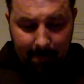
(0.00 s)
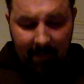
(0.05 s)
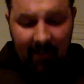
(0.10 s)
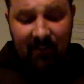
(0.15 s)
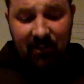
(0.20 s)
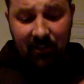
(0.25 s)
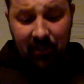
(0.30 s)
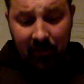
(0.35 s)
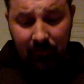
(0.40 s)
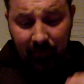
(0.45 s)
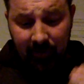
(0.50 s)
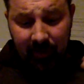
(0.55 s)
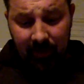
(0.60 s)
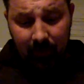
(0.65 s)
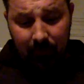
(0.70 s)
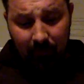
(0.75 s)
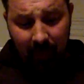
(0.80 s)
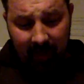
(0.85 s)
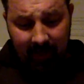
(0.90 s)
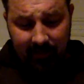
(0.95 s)
Significant
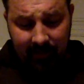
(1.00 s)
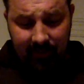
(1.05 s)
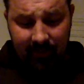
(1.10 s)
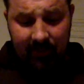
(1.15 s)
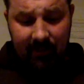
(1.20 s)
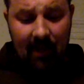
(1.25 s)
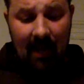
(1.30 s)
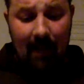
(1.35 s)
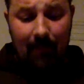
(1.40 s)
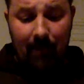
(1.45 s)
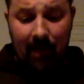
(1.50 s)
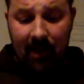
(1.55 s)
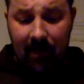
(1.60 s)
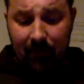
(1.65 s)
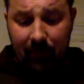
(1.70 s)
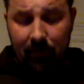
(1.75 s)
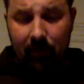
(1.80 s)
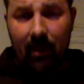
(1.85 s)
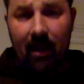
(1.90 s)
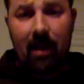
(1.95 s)
events, timeline of
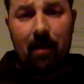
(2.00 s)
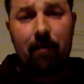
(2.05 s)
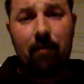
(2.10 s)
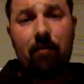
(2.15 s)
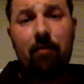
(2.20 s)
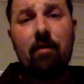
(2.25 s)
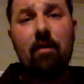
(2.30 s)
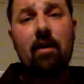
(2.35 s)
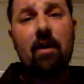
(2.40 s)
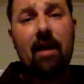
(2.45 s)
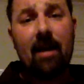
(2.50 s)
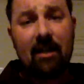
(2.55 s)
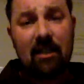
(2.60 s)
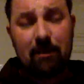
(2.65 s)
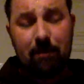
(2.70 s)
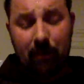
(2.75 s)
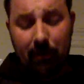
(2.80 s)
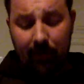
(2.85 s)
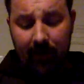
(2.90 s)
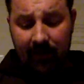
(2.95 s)
your life,
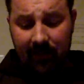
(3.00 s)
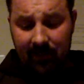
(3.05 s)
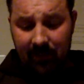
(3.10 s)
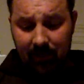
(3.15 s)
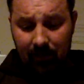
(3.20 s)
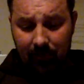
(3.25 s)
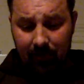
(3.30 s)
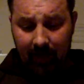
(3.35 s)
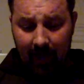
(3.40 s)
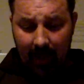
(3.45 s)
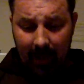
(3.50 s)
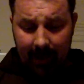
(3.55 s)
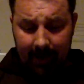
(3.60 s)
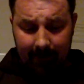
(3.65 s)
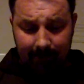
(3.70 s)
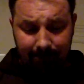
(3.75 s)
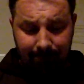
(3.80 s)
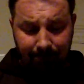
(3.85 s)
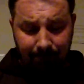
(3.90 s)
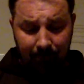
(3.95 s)
experiences of
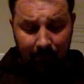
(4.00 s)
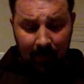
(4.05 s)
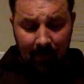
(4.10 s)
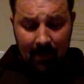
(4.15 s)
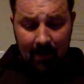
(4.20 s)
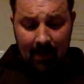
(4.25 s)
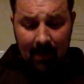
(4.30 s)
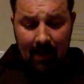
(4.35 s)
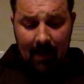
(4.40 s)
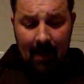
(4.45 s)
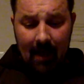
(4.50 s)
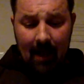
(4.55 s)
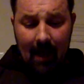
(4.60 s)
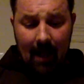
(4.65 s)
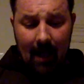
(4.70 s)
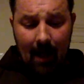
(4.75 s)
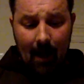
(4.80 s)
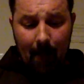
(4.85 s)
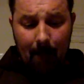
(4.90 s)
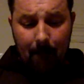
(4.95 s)
God.
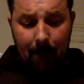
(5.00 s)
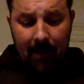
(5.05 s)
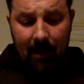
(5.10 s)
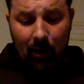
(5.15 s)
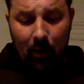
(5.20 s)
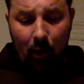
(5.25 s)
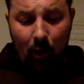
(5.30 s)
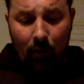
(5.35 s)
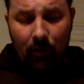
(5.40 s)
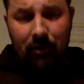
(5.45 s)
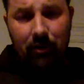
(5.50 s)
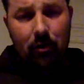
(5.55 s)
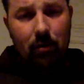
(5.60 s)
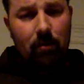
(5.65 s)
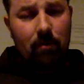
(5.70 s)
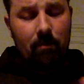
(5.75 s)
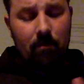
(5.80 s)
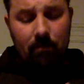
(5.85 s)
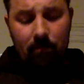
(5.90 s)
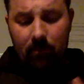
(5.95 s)
And
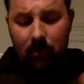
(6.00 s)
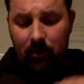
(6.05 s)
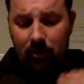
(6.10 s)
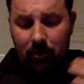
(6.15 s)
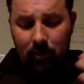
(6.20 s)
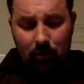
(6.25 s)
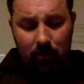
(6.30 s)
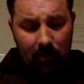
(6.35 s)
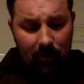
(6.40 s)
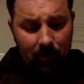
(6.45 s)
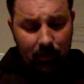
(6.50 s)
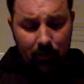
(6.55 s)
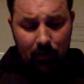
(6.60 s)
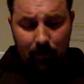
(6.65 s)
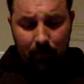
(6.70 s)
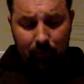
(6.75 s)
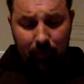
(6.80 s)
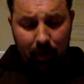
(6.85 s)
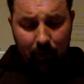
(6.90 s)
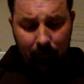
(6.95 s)
also, do
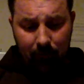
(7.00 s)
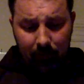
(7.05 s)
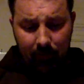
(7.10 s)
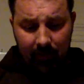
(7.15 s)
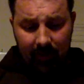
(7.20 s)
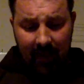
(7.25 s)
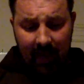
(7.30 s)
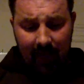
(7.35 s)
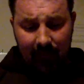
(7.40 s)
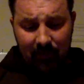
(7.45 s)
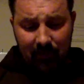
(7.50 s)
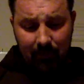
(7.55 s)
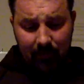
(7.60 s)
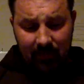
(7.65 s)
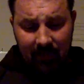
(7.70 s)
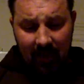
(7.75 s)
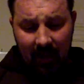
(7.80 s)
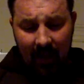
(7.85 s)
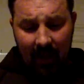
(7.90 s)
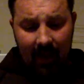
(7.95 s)
it prayerfully. Have some
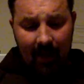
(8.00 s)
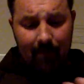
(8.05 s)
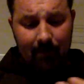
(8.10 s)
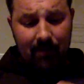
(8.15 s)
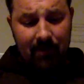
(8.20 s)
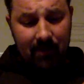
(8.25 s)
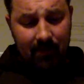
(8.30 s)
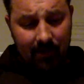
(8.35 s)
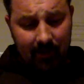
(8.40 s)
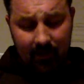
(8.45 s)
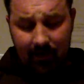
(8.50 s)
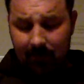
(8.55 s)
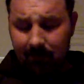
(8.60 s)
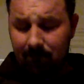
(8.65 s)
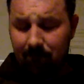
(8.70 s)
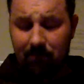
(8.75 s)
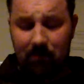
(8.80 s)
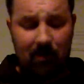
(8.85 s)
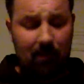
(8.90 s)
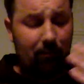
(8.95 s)
time to
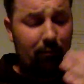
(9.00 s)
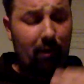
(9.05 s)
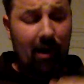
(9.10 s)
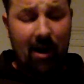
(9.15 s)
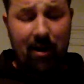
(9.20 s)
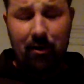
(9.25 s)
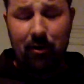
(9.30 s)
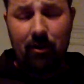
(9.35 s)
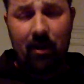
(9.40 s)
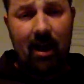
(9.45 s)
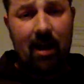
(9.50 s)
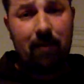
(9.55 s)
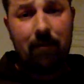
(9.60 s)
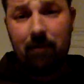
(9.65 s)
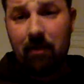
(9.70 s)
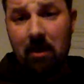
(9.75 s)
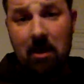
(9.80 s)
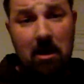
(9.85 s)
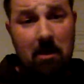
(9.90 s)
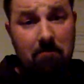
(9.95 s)
pray in your
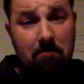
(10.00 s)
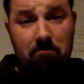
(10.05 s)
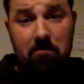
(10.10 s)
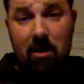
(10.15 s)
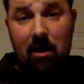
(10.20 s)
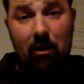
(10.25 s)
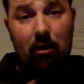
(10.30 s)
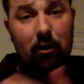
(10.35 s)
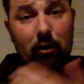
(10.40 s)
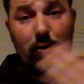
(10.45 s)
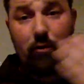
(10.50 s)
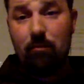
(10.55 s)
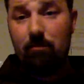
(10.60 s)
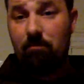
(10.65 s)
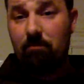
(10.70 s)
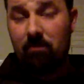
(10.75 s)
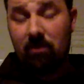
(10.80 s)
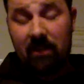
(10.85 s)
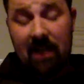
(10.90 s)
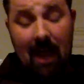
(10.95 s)
life.
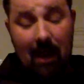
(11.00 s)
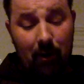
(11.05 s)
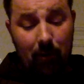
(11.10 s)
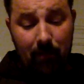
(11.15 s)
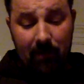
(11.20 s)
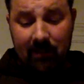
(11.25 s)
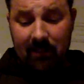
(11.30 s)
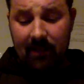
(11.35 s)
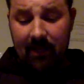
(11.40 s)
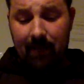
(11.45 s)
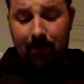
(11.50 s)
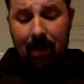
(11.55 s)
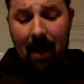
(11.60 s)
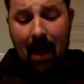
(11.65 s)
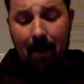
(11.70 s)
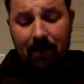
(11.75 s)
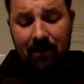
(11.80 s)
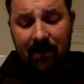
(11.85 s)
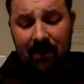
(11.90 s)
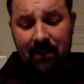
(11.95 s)
Include sacraments like
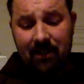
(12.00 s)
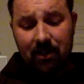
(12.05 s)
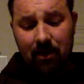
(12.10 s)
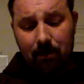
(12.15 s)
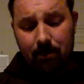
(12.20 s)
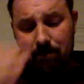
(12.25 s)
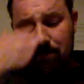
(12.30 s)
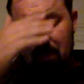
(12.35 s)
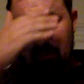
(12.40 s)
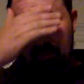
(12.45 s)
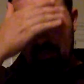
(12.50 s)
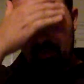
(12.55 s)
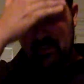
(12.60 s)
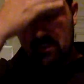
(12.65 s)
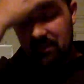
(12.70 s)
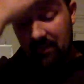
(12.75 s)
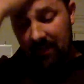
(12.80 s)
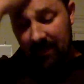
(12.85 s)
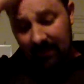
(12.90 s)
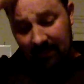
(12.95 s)
baptism in
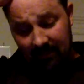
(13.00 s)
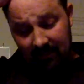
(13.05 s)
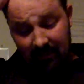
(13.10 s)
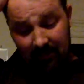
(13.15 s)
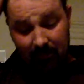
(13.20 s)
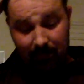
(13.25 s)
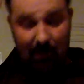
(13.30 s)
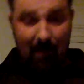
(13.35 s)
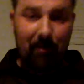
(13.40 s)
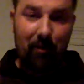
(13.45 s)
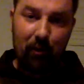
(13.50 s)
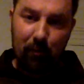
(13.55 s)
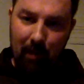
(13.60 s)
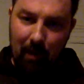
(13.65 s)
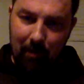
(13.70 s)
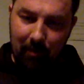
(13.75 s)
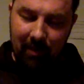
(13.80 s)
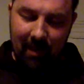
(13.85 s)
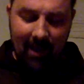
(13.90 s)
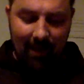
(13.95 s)
these things. Maybe you don't
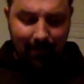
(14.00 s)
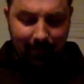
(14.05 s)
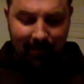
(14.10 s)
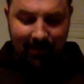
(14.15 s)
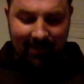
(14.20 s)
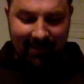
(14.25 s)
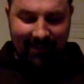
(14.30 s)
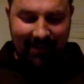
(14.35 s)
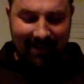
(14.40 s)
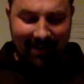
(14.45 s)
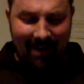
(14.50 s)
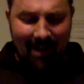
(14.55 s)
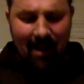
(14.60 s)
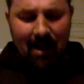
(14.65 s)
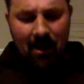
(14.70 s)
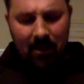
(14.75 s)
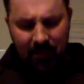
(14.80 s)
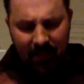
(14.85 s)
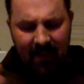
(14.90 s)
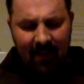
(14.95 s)
remember that, but
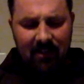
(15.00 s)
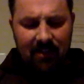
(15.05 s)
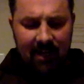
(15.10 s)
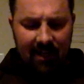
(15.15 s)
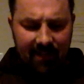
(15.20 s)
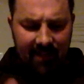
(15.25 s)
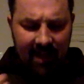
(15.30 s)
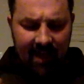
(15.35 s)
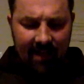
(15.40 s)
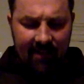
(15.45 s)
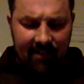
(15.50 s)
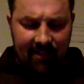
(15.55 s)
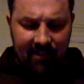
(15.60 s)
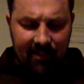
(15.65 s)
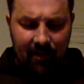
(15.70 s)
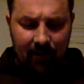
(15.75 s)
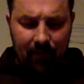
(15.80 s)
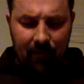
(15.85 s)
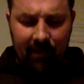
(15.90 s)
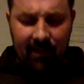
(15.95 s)
things like that,
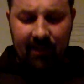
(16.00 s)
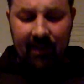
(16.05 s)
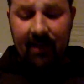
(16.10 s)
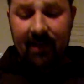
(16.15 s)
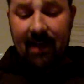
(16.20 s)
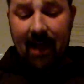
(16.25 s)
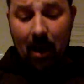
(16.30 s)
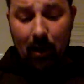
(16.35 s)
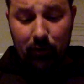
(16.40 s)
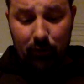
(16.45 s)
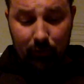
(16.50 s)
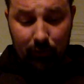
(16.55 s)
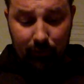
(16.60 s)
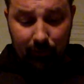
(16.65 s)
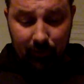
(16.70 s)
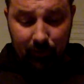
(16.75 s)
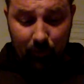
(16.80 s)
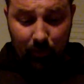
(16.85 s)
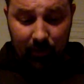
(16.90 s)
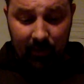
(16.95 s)
significant
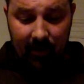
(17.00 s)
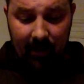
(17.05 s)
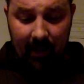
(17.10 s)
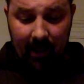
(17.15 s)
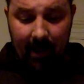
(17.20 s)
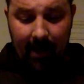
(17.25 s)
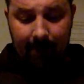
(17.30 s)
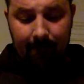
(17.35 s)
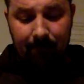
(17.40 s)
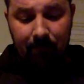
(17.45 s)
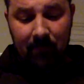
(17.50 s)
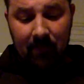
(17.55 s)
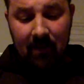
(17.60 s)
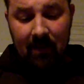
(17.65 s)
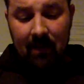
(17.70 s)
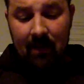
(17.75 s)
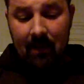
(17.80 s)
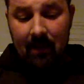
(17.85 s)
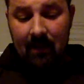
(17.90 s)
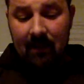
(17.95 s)
encounters with God.
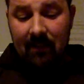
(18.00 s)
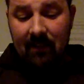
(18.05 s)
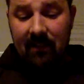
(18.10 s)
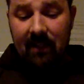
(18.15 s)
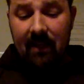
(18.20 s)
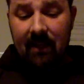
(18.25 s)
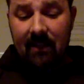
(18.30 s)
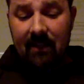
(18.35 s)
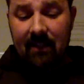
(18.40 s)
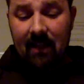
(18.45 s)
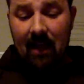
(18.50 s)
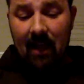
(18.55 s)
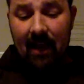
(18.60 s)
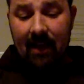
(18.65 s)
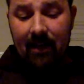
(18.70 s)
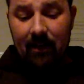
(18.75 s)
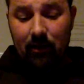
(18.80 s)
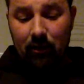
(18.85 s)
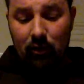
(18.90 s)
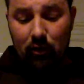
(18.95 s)
Set
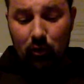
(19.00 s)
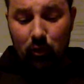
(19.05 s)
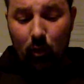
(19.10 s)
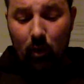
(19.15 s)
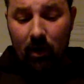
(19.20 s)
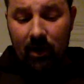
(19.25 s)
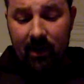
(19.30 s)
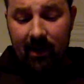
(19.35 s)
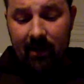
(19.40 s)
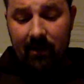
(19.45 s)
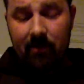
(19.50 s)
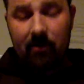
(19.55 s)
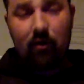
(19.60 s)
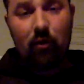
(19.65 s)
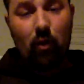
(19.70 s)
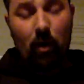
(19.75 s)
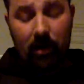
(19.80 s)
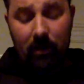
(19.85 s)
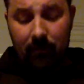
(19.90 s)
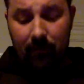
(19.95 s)
aside 20 to
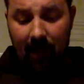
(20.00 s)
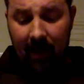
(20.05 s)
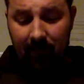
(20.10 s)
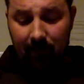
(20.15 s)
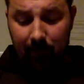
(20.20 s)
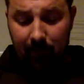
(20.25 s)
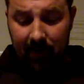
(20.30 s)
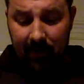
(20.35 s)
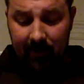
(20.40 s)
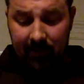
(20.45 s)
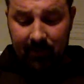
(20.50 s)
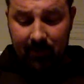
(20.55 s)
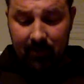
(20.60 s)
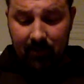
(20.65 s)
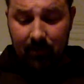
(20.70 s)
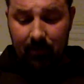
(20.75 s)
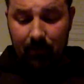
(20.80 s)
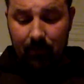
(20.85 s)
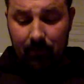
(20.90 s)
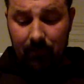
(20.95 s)
25
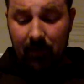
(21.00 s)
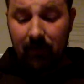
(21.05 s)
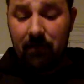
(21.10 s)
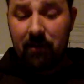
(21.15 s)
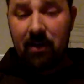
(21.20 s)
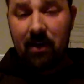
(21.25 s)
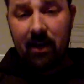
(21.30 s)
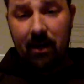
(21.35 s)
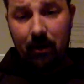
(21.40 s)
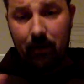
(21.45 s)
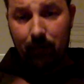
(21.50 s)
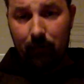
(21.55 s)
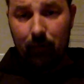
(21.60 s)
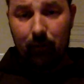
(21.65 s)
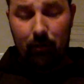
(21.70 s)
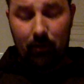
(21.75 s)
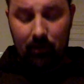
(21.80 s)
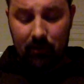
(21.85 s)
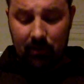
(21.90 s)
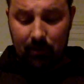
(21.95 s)
minutes, 15
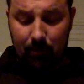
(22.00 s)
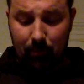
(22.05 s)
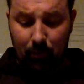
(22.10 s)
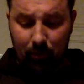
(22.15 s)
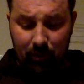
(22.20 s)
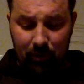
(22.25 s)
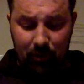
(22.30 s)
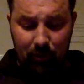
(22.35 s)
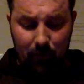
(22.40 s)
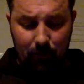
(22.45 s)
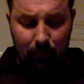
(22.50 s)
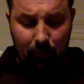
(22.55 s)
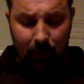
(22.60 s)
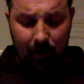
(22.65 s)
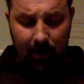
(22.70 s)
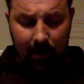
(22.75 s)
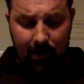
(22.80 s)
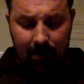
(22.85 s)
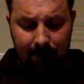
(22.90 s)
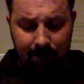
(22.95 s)
for some personal
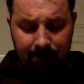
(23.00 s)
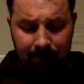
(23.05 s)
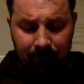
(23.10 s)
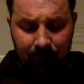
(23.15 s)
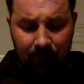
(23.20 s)
prayer.